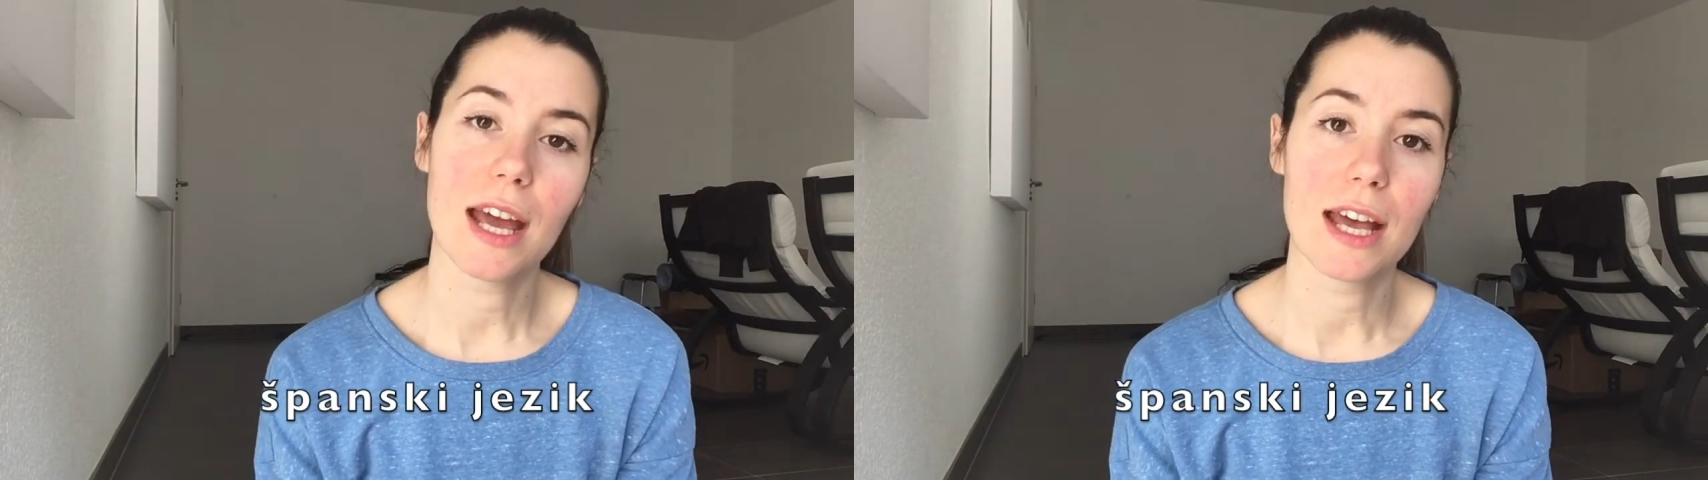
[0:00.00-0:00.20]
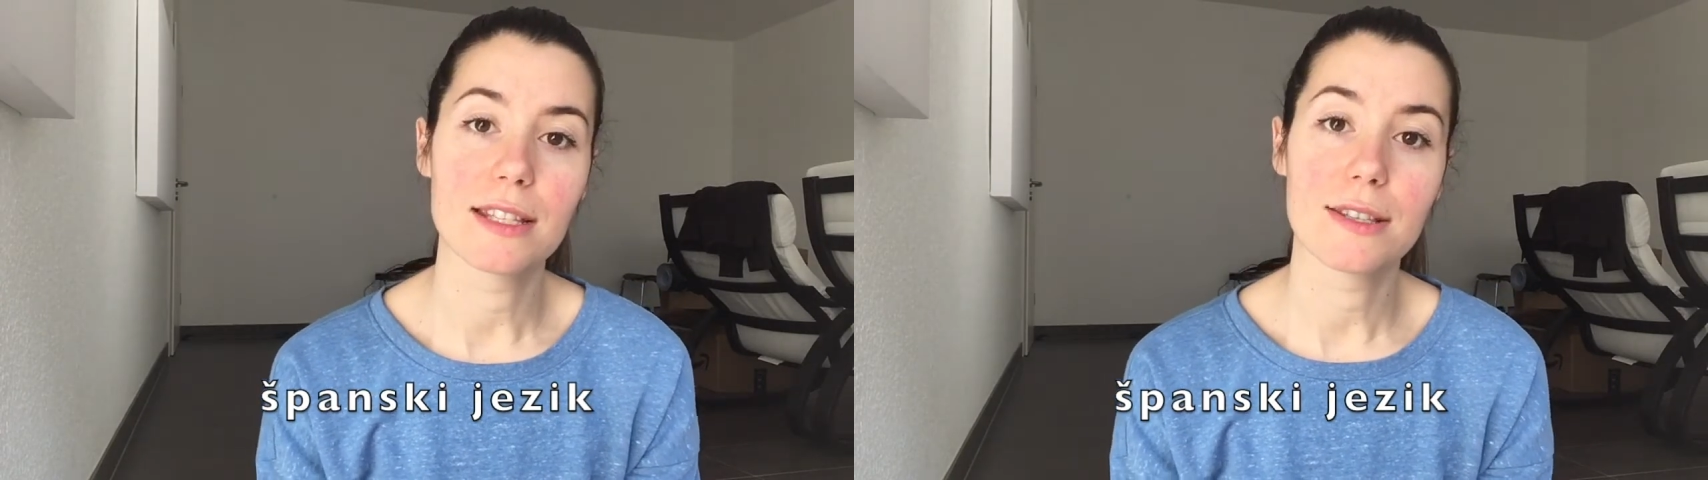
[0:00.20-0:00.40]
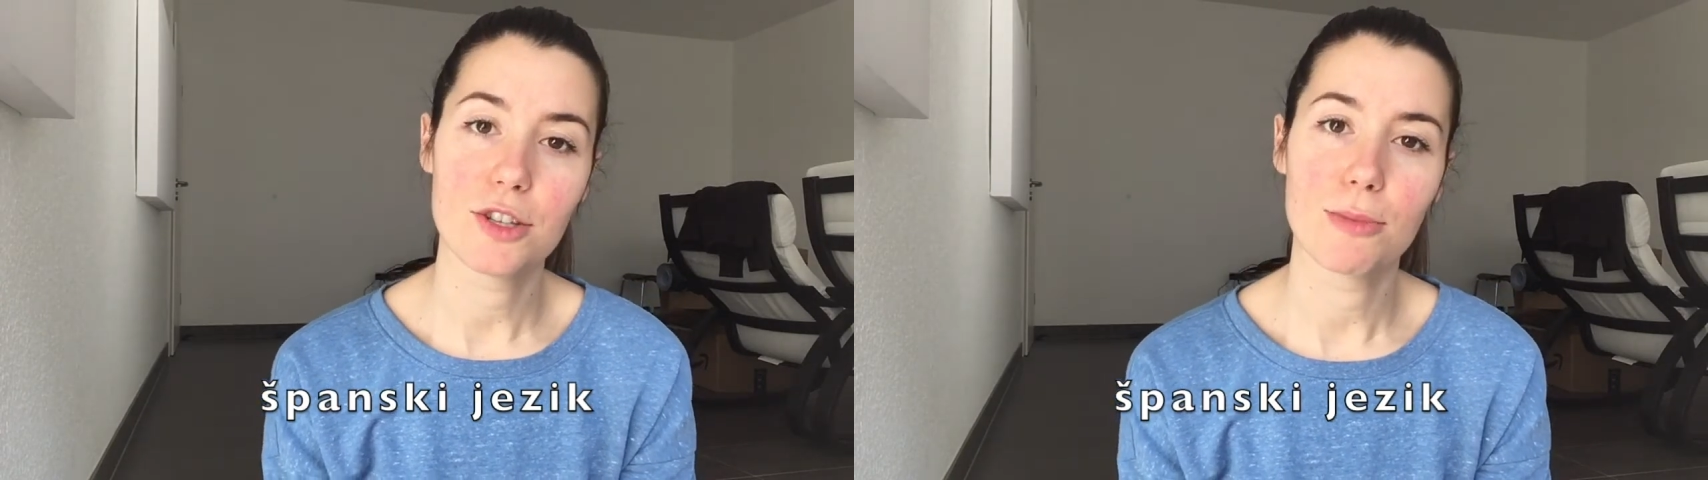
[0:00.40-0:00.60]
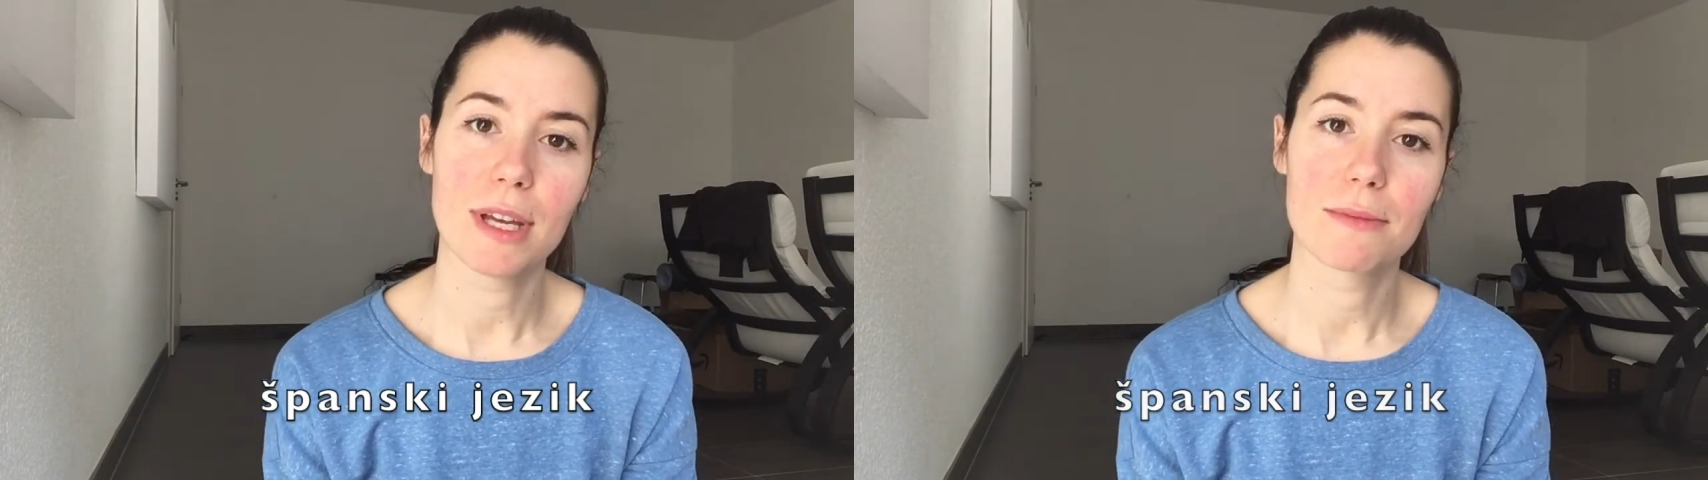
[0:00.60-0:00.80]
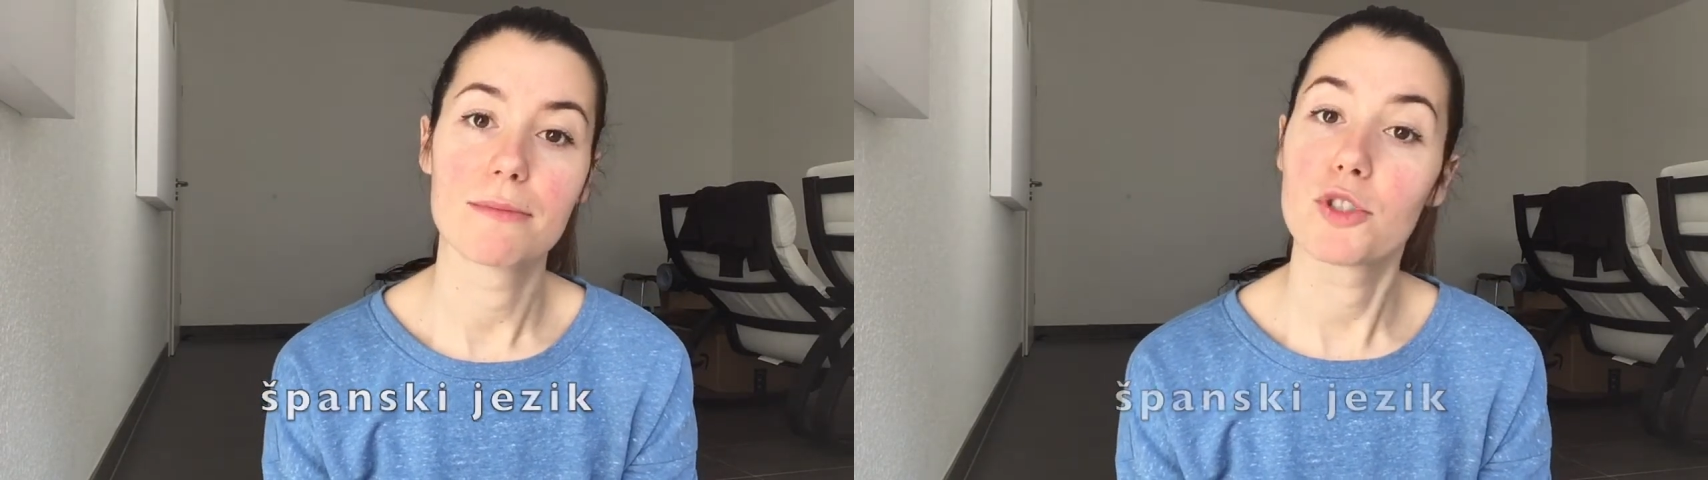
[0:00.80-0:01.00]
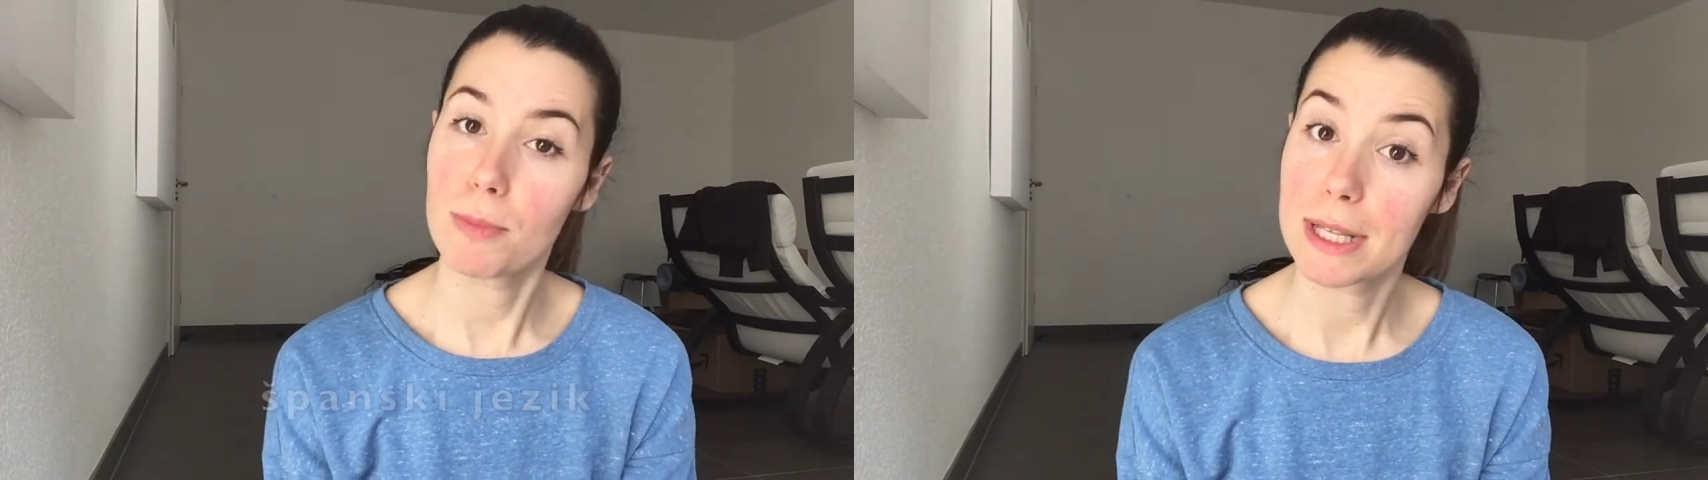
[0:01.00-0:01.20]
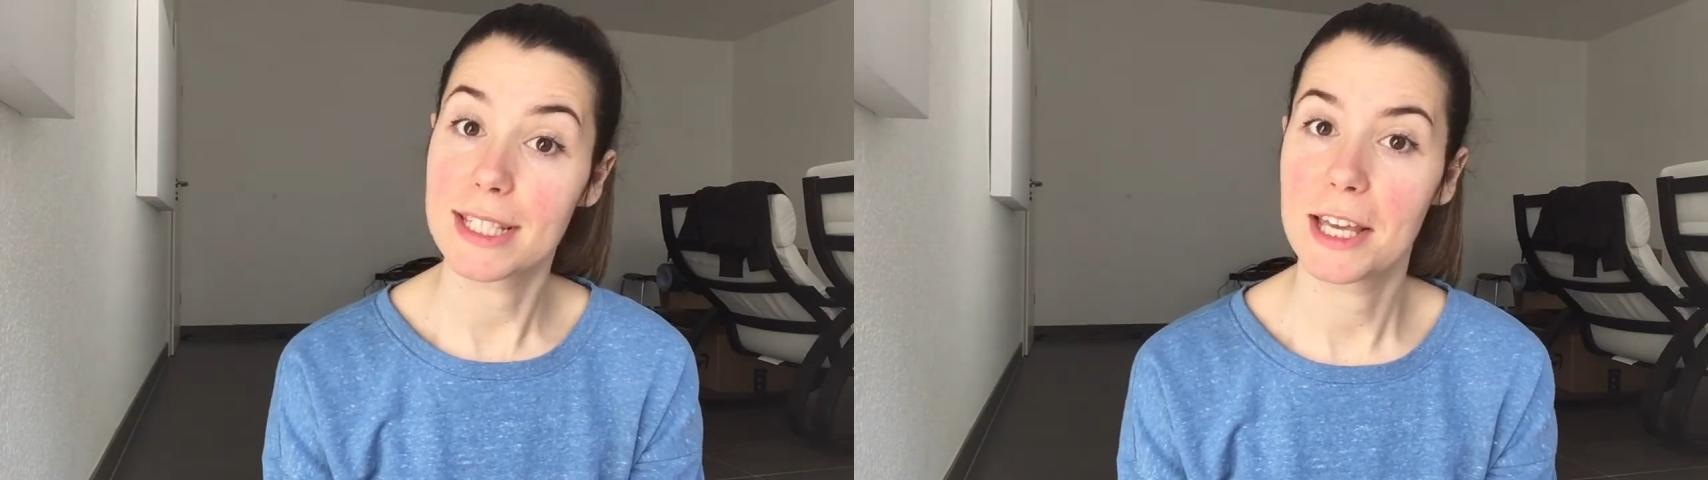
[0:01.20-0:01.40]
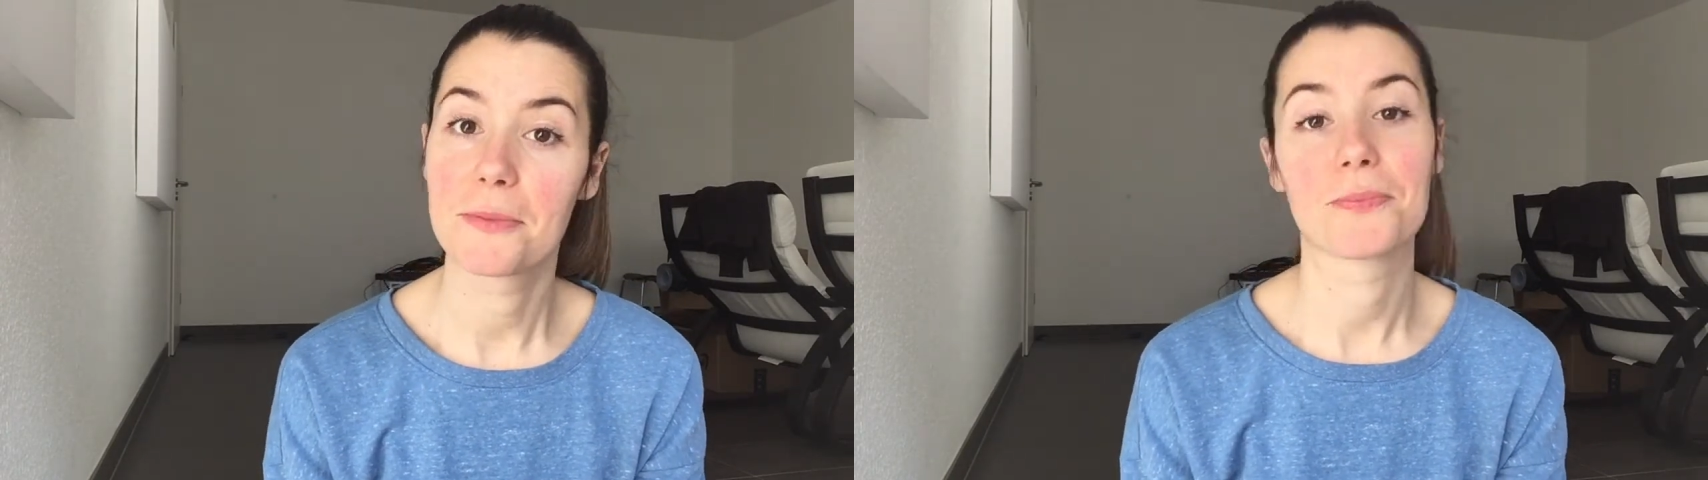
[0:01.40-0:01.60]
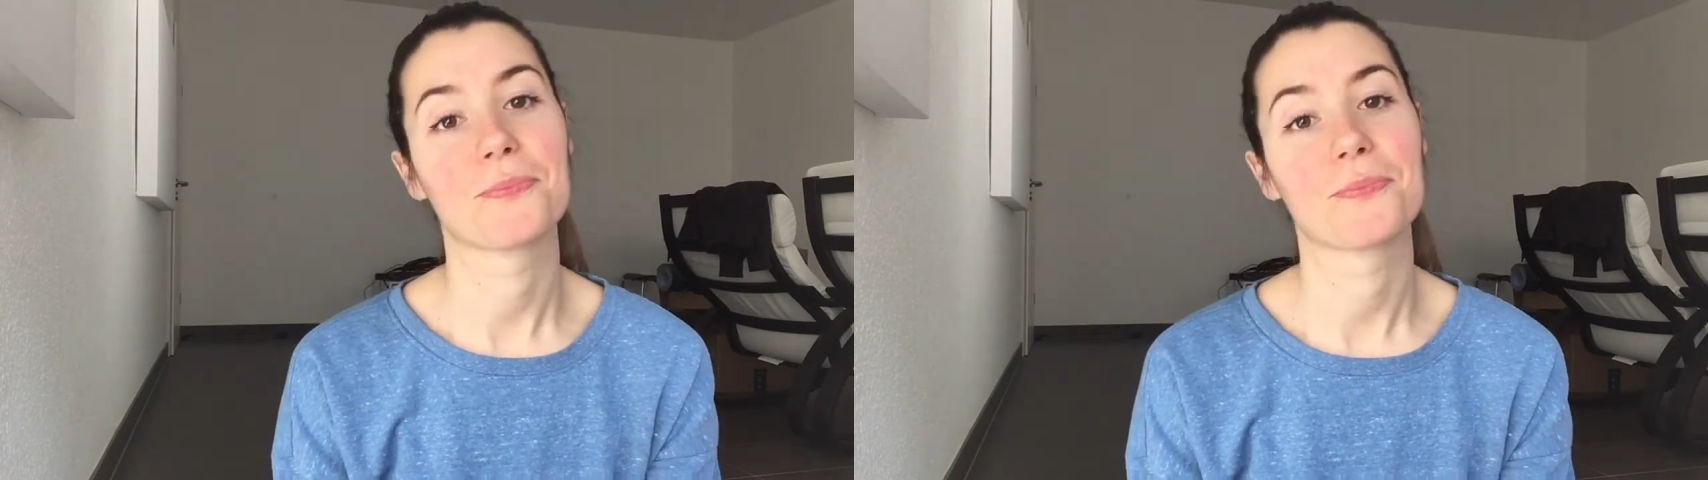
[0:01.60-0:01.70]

as in Serbian, Španski.